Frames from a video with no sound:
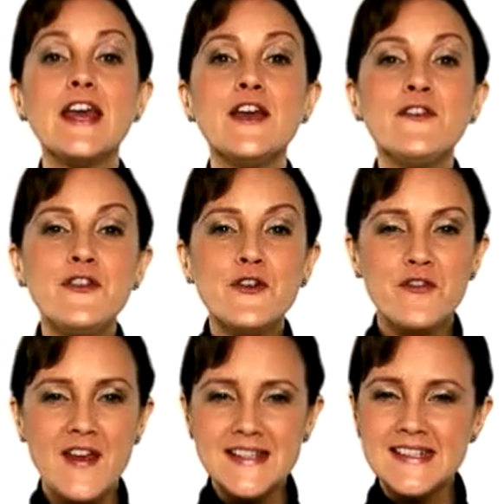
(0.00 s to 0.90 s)
If you
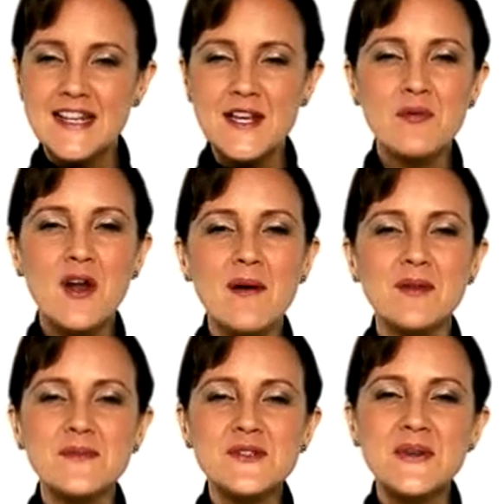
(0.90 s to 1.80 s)
face any
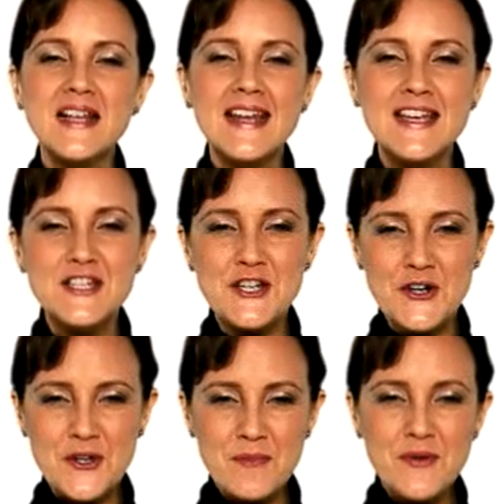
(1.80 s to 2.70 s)
problems related to
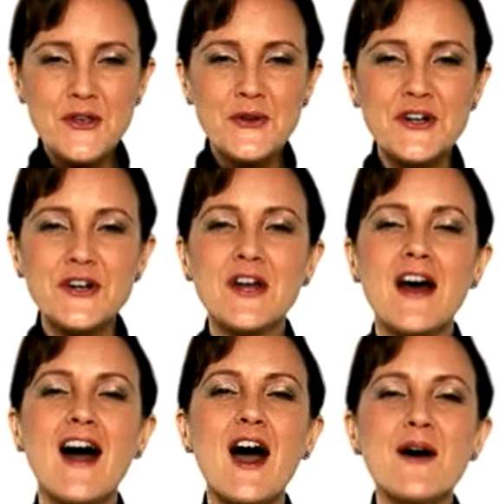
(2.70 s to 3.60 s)
your computer,
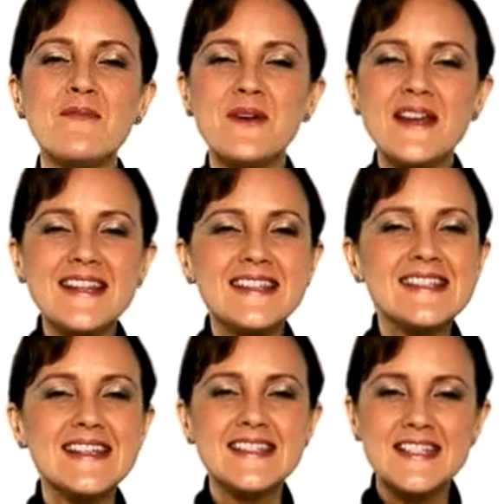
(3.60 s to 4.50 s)
operating
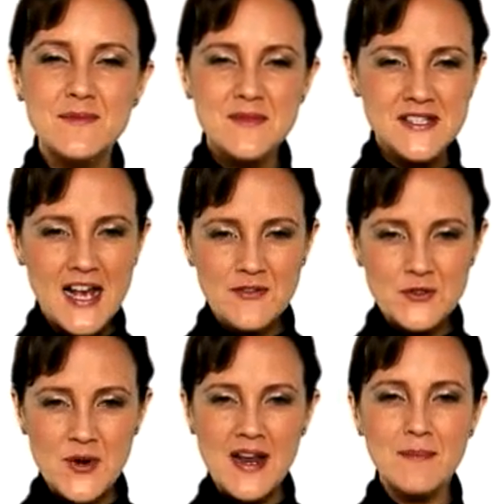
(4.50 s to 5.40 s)
system,
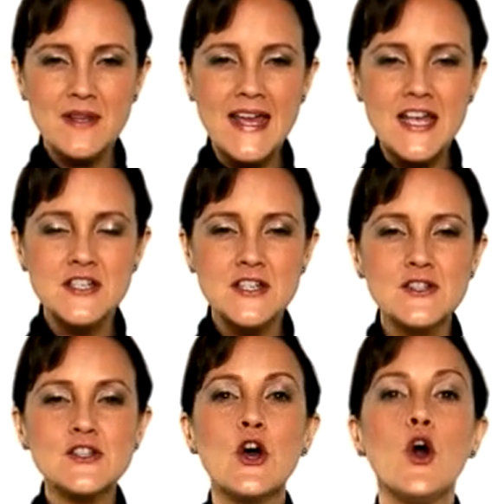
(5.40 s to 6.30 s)
software
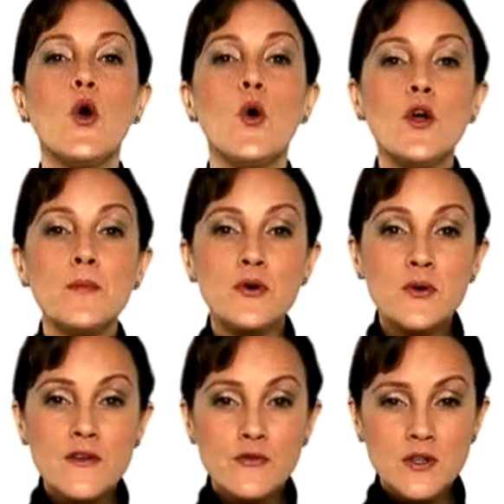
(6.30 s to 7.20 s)
applications, or
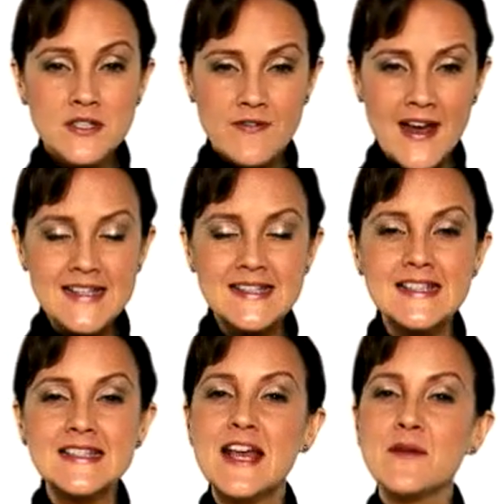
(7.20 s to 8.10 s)
peripheral
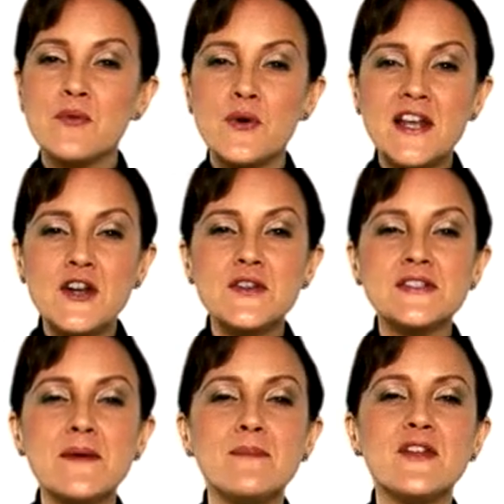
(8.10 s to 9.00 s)
devices like
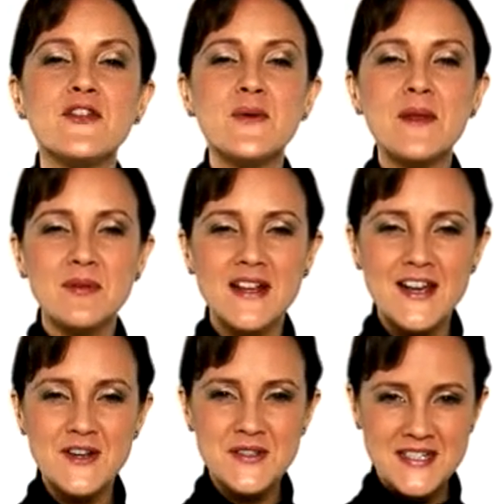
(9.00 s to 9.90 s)
printers, M P three
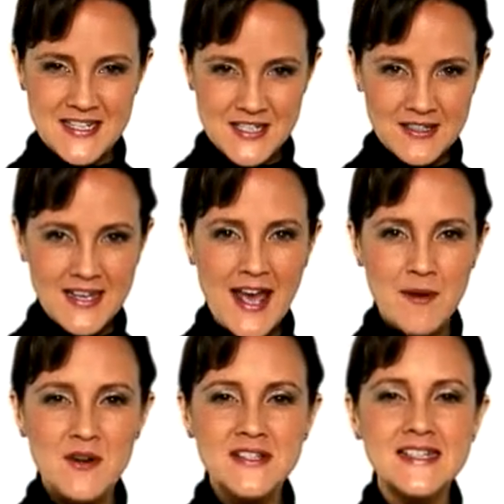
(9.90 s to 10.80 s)
players, digital
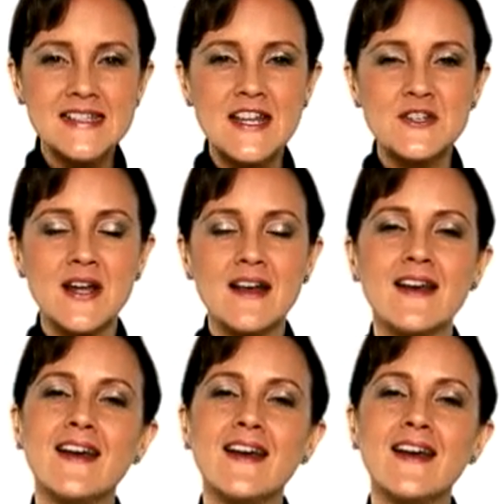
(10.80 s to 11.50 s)
cameras, et cetera,